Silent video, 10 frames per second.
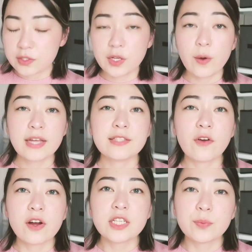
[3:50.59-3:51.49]
So as
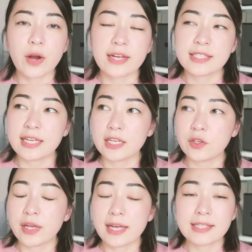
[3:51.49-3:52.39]
far as pricing,
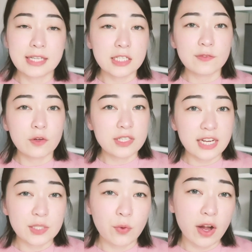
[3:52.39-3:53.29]
you get 6
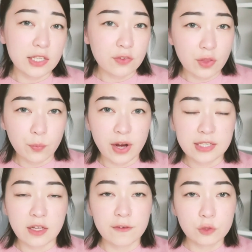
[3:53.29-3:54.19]
full-size products for the
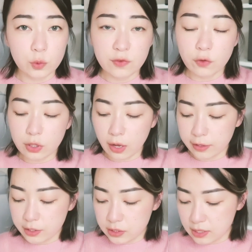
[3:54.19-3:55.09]
price of
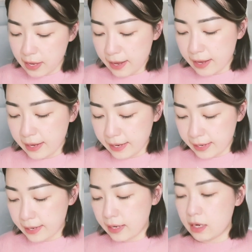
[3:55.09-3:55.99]
$24.
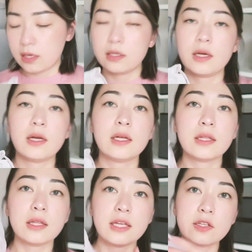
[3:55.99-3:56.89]
And
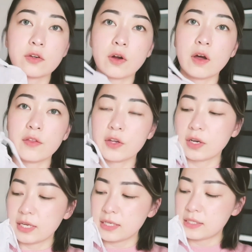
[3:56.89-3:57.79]
these are all the
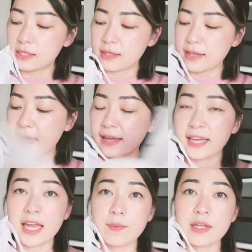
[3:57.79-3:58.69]
goodies that
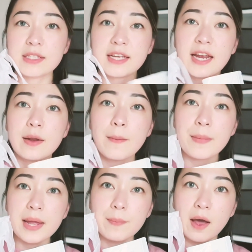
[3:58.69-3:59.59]
came inside
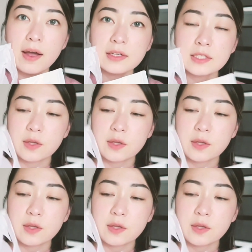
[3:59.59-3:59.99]
my box.